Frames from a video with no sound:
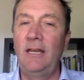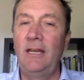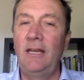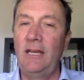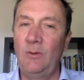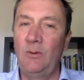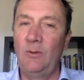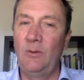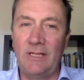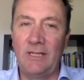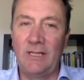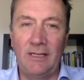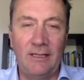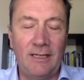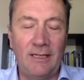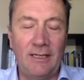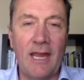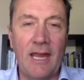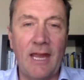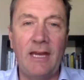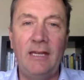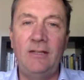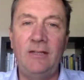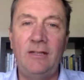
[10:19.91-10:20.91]
he was
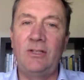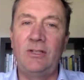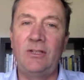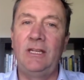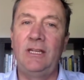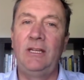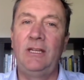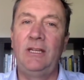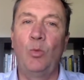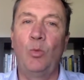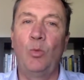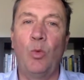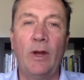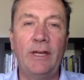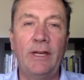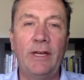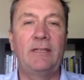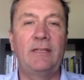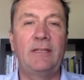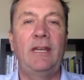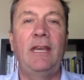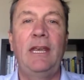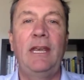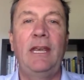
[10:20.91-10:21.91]
engaged, he wanted
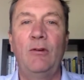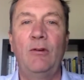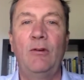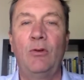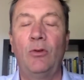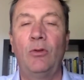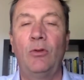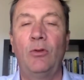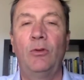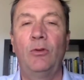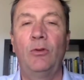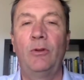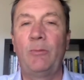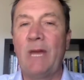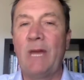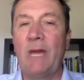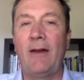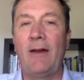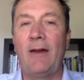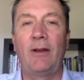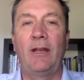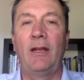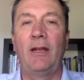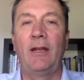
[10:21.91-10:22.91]
to hear all
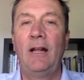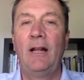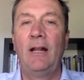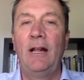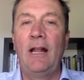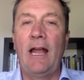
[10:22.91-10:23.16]
about it.